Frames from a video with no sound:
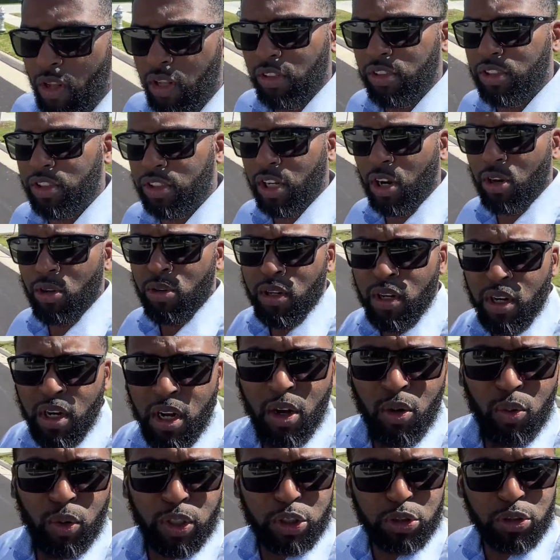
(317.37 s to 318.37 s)
So
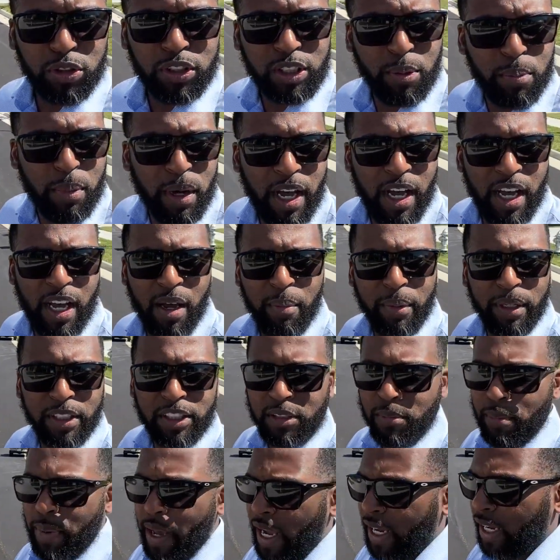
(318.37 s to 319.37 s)
what you'll see behind me is
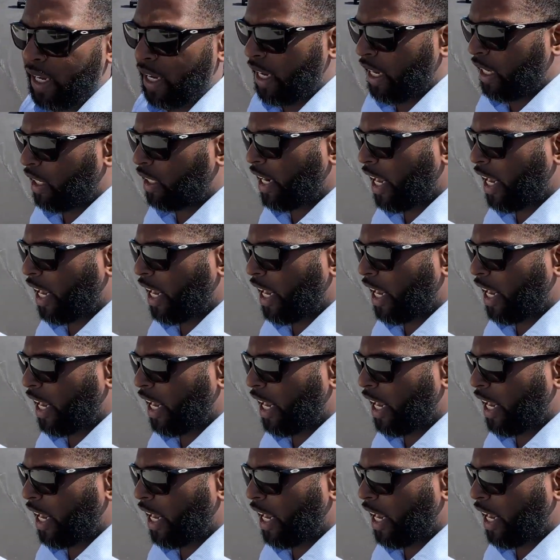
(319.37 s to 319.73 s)
the back end of